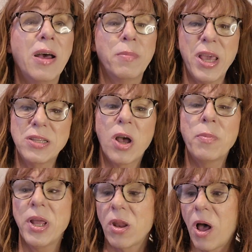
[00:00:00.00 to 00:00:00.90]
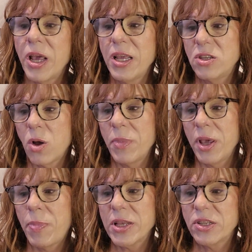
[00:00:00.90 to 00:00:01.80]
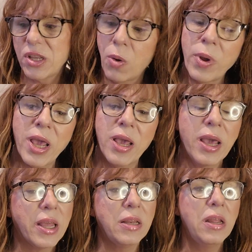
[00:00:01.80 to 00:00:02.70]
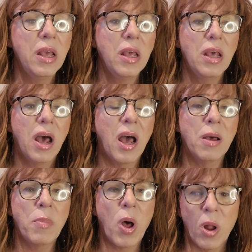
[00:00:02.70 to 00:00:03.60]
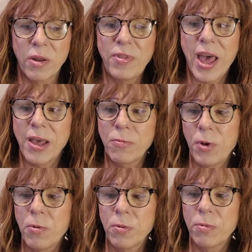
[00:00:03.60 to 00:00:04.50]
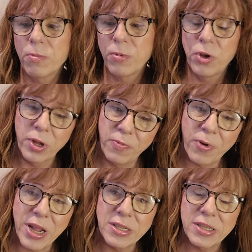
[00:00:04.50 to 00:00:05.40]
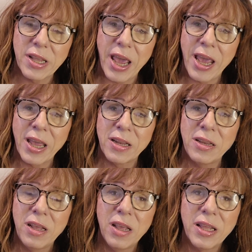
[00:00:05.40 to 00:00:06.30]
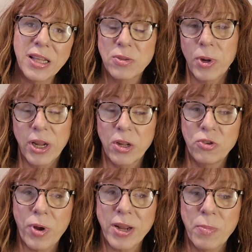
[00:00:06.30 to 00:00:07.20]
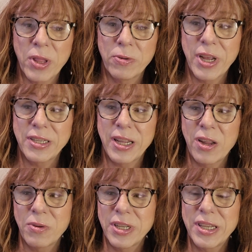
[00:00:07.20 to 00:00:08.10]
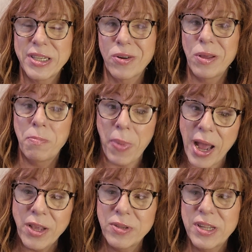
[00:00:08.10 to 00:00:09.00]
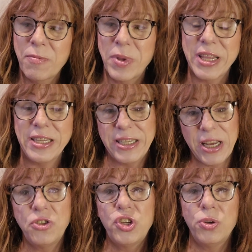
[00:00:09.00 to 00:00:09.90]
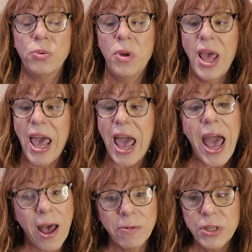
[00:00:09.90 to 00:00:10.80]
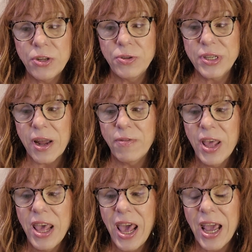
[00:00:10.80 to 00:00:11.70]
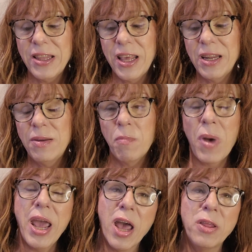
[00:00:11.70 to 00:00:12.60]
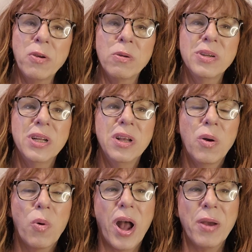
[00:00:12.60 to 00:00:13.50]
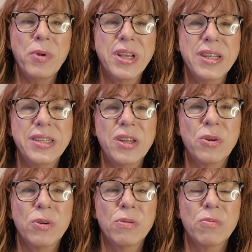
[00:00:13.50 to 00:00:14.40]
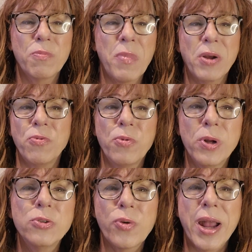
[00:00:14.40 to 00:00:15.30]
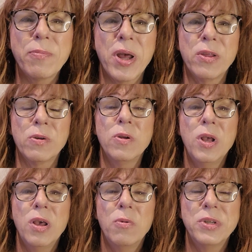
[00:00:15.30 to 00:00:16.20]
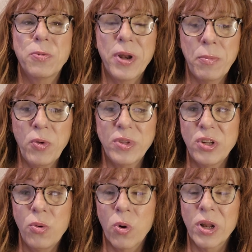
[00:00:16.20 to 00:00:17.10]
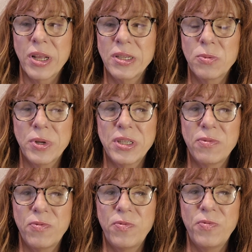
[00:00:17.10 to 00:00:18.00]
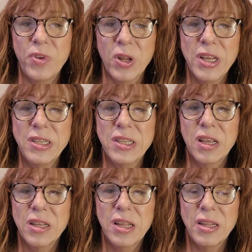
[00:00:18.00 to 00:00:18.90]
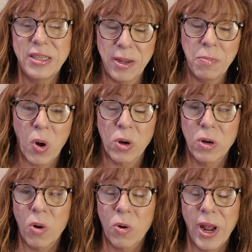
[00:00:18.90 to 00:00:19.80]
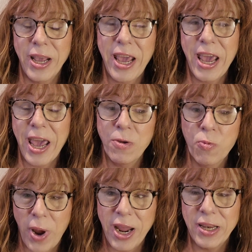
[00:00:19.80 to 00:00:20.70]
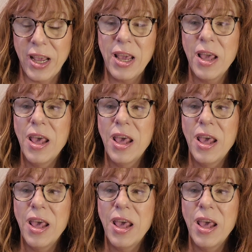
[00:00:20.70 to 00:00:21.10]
He taught me a lot. He taught me about sewing and all of that. We were good friends, and that's what a good drag mother does. They don't necessarily buy you stuff, but they teach you how to do stuff. And then what I would consider my real drag mother was when I moved to New Orleans, was Phyllis Denmark, or AKA Randy.